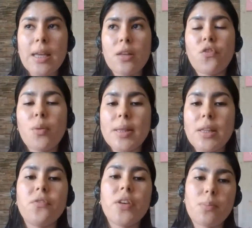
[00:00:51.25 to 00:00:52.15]
and
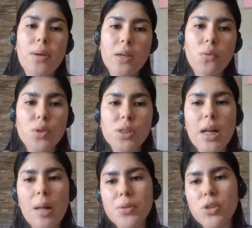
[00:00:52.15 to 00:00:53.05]
formative feedback, which help